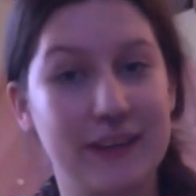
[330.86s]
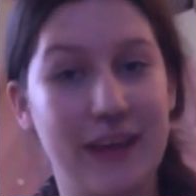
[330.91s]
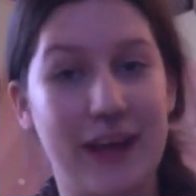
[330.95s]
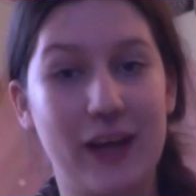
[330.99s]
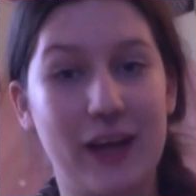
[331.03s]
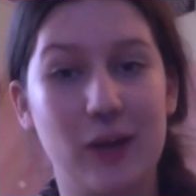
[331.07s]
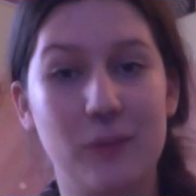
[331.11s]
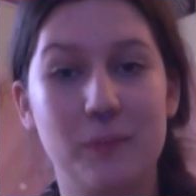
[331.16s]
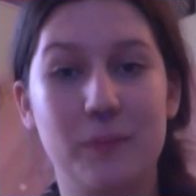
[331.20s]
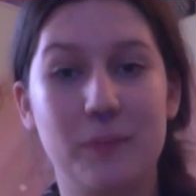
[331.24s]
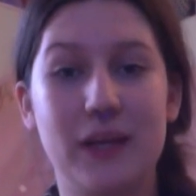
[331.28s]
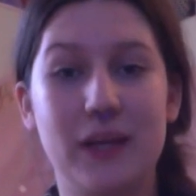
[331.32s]

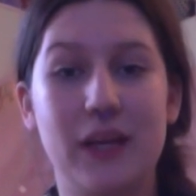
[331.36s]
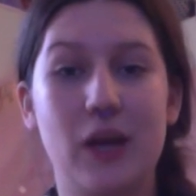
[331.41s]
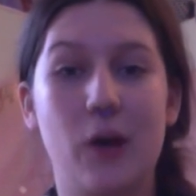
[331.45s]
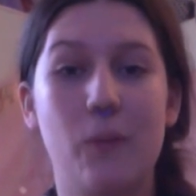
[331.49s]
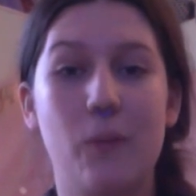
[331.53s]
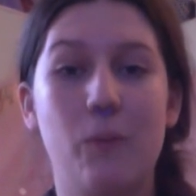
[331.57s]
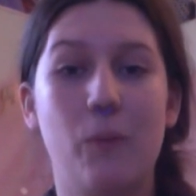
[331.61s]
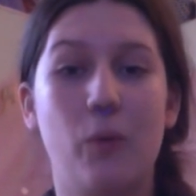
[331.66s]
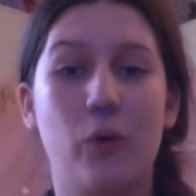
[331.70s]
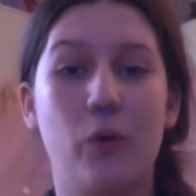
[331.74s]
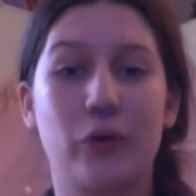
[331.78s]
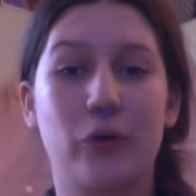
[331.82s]
that could be a
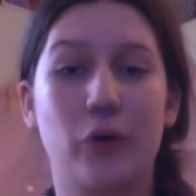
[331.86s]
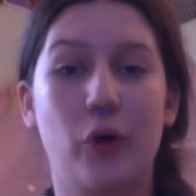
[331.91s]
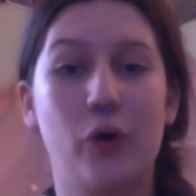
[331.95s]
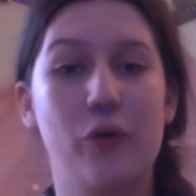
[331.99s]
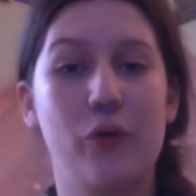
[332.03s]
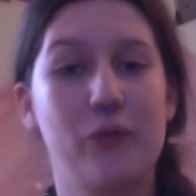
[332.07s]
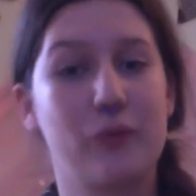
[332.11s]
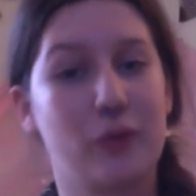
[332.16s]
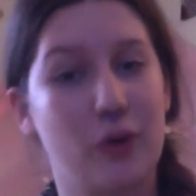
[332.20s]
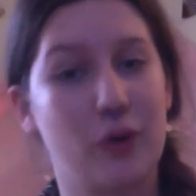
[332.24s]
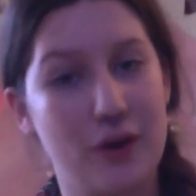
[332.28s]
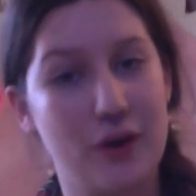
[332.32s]
more
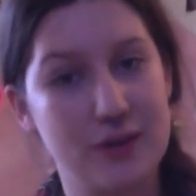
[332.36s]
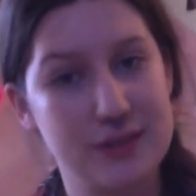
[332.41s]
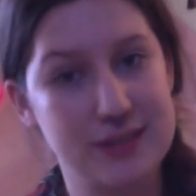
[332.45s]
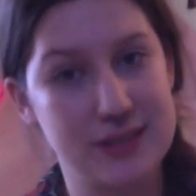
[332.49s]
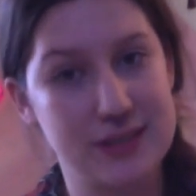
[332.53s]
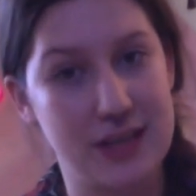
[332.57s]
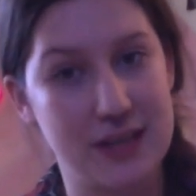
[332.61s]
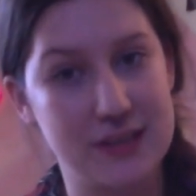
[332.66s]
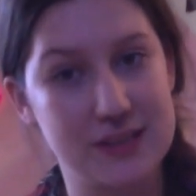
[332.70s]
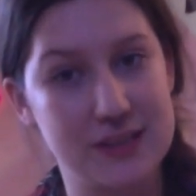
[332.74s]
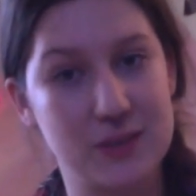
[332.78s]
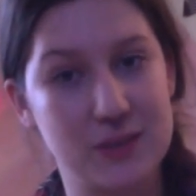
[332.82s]
overall
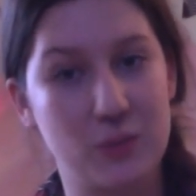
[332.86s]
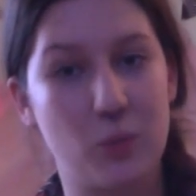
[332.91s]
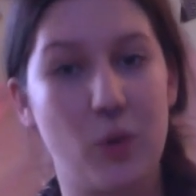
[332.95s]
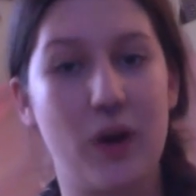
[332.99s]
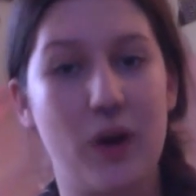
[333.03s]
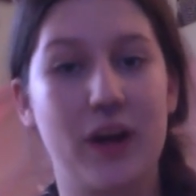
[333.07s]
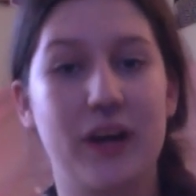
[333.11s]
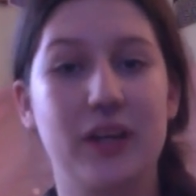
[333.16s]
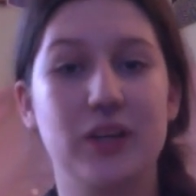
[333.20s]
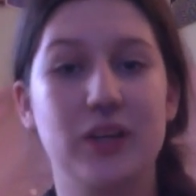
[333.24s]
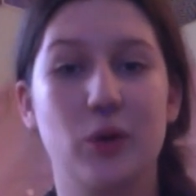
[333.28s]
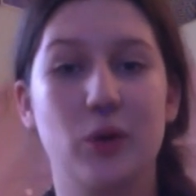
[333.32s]
sense
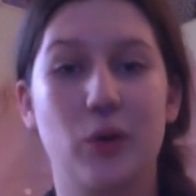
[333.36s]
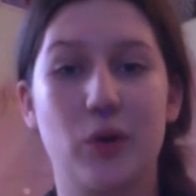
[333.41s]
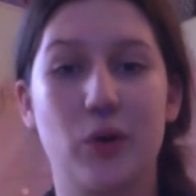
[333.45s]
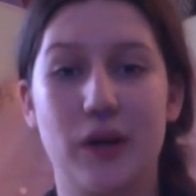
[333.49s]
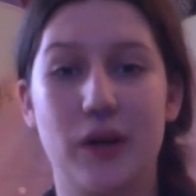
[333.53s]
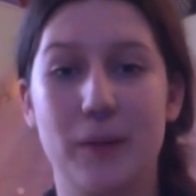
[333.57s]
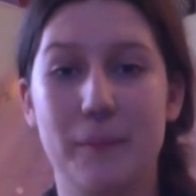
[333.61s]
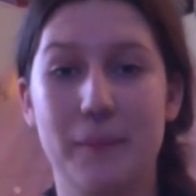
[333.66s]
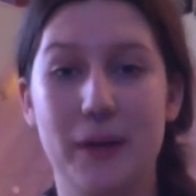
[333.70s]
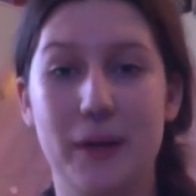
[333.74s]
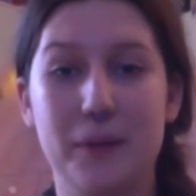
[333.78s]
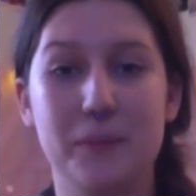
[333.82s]
where
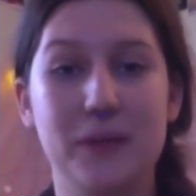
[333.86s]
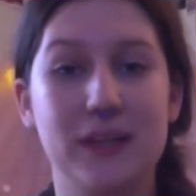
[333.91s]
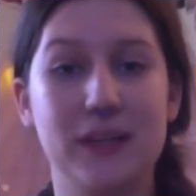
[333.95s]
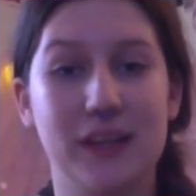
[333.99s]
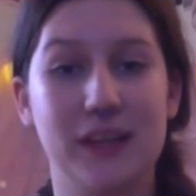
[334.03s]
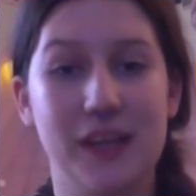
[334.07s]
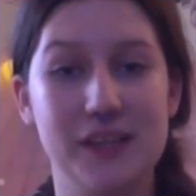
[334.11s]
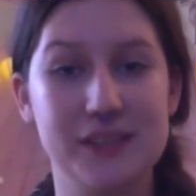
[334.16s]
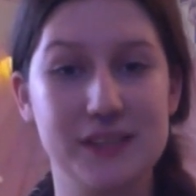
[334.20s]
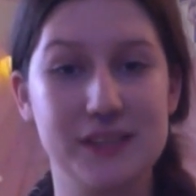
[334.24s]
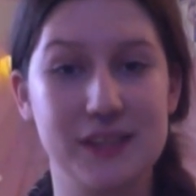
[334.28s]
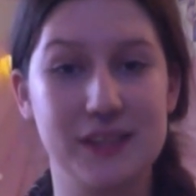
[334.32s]
you're maybe
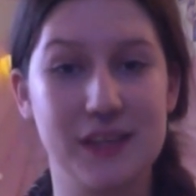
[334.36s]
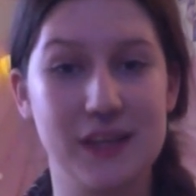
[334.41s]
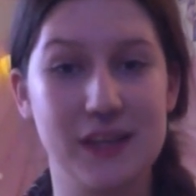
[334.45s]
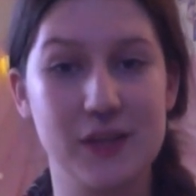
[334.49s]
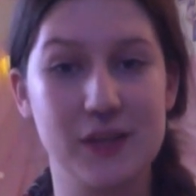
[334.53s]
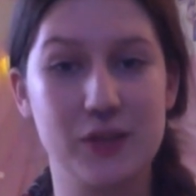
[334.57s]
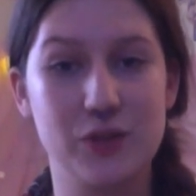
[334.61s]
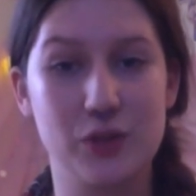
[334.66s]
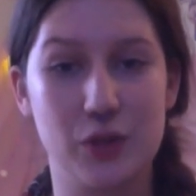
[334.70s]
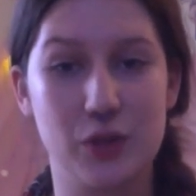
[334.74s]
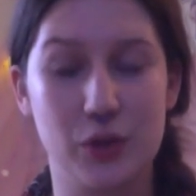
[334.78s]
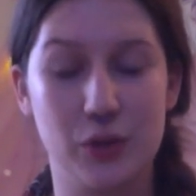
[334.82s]

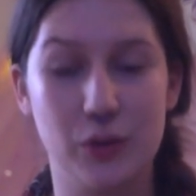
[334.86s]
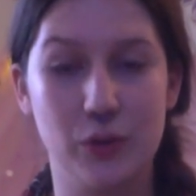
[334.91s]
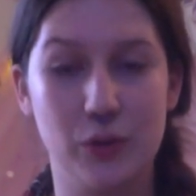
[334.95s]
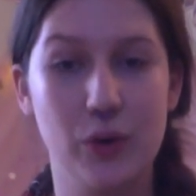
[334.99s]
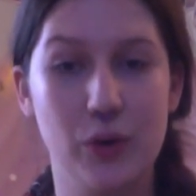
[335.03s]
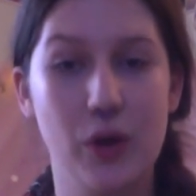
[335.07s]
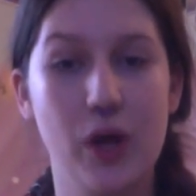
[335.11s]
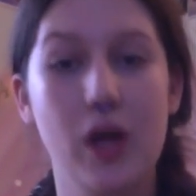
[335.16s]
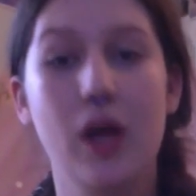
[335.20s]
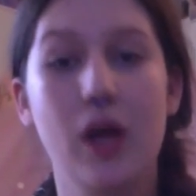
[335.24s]
listening to